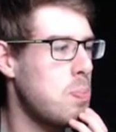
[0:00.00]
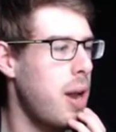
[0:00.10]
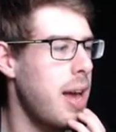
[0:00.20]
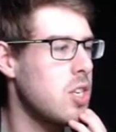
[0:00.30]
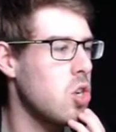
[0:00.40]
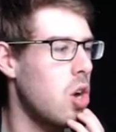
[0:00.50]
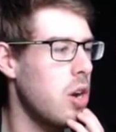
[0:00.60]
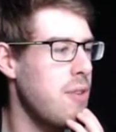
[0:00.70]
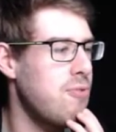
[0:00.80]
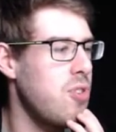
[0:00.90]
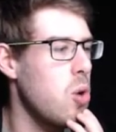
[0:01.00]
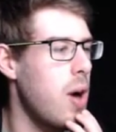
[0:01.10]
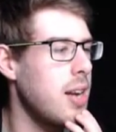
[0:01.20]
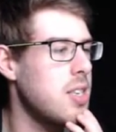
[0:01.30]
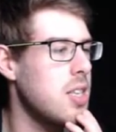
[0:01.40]
place on a few
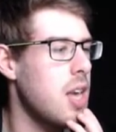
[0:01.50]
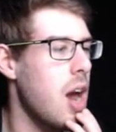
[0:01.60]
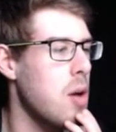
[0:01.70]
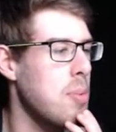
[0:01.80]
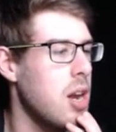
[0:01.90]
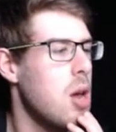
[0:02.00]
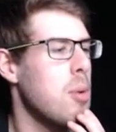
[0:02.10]
islands in the Caribbean.